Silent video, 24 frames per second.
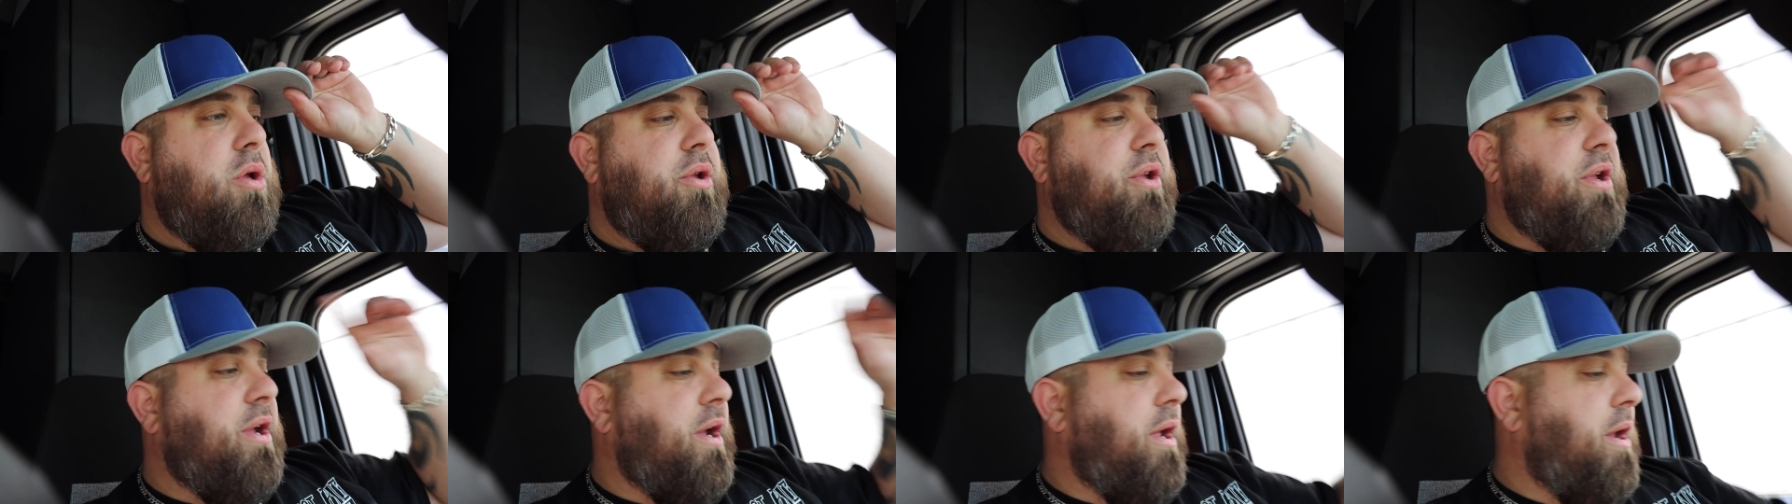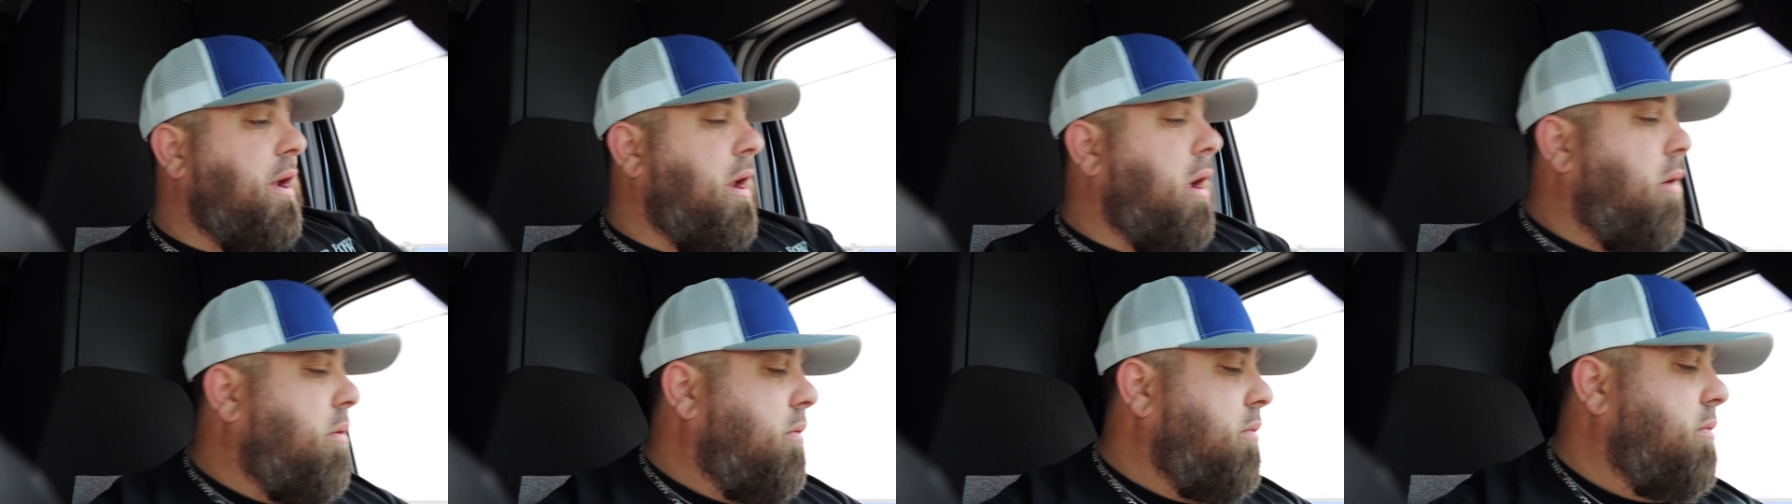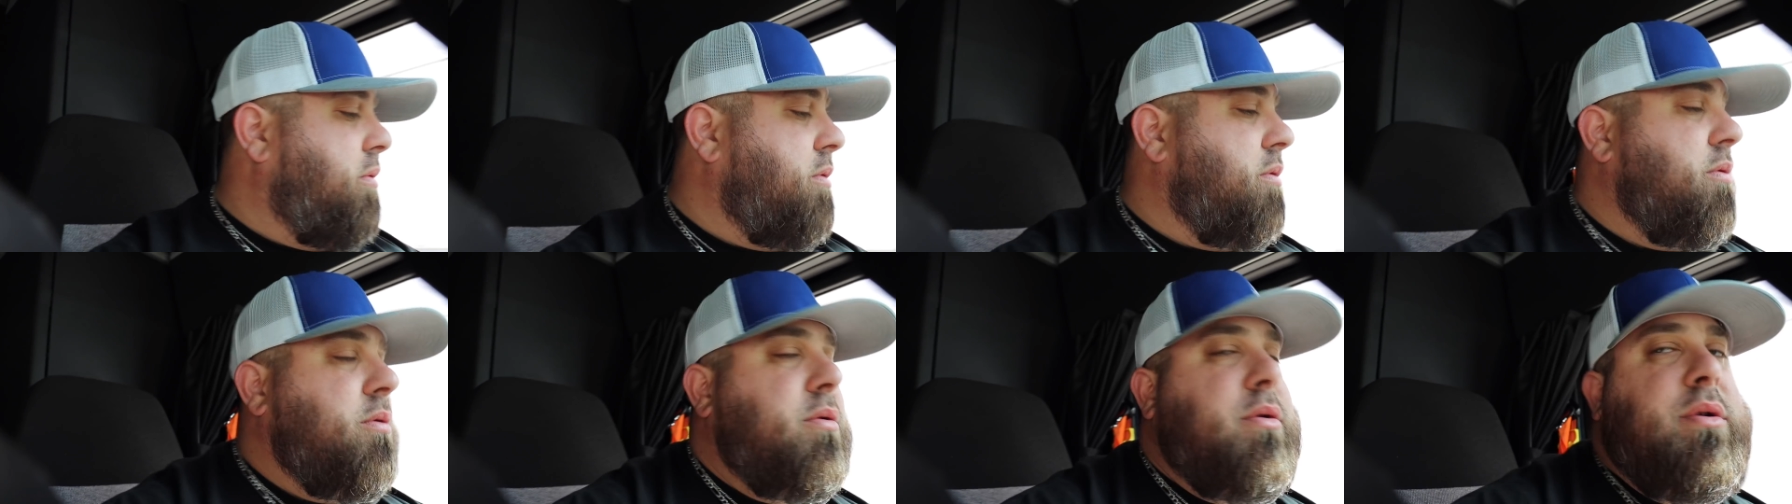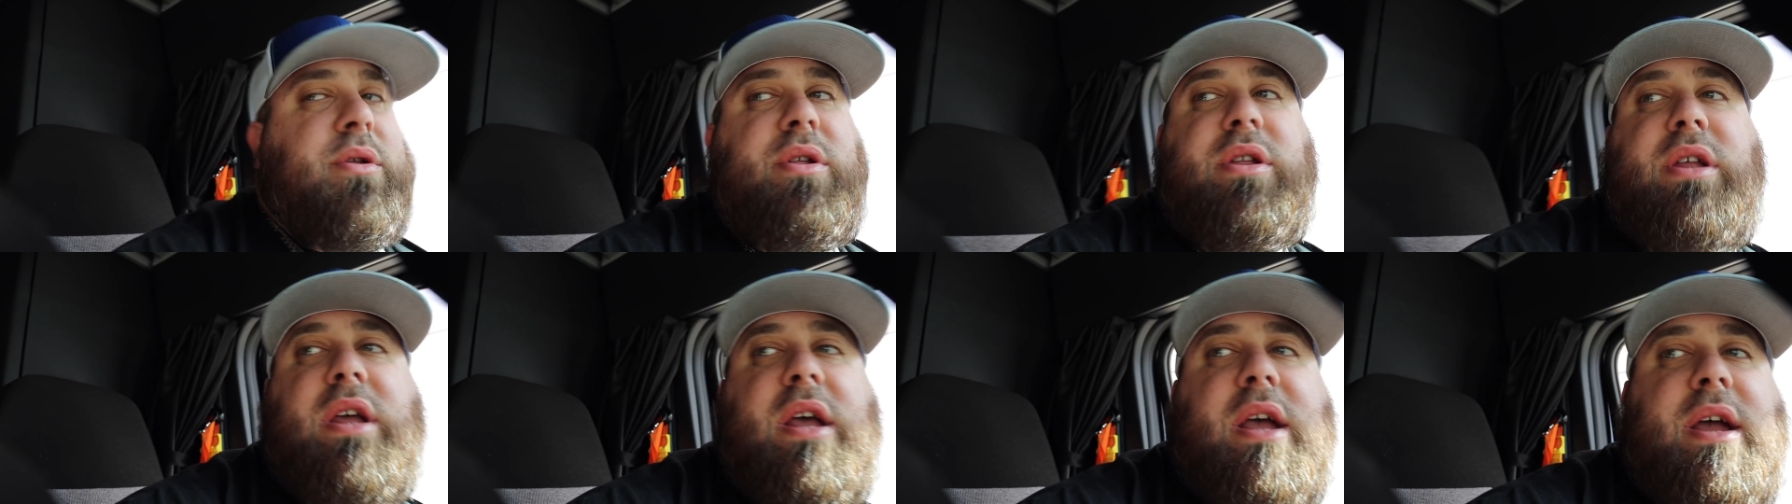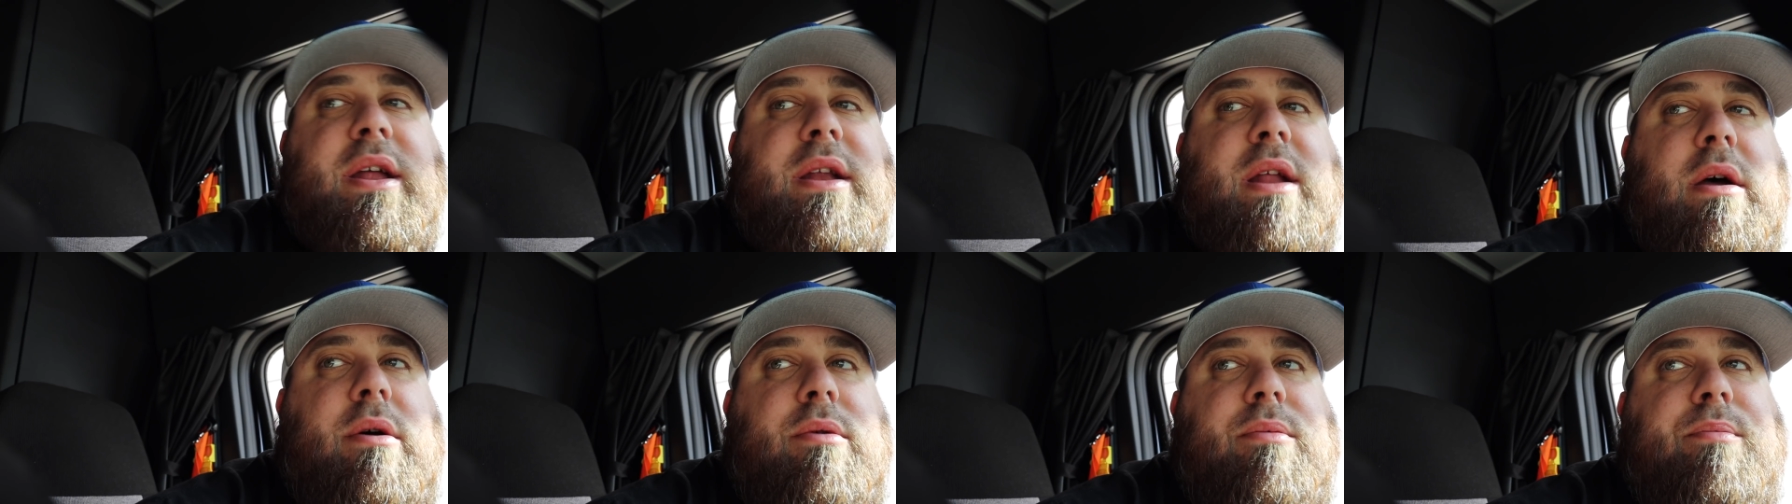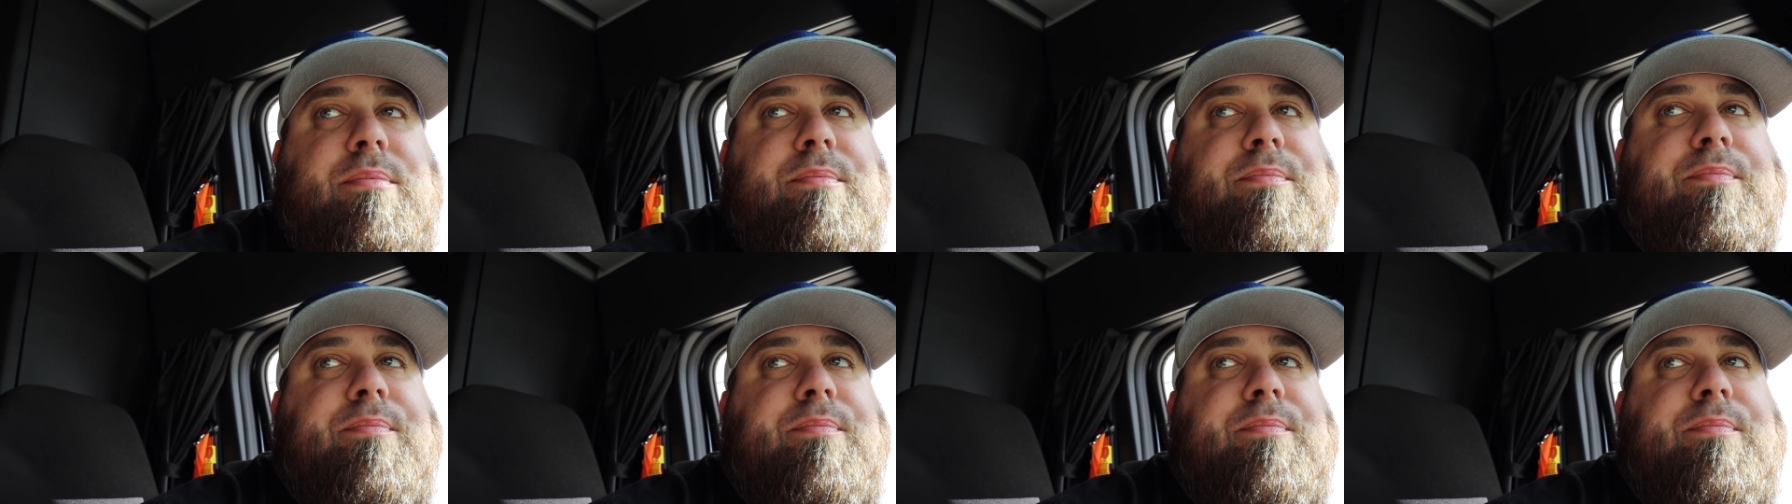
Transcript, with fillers: you know, you know.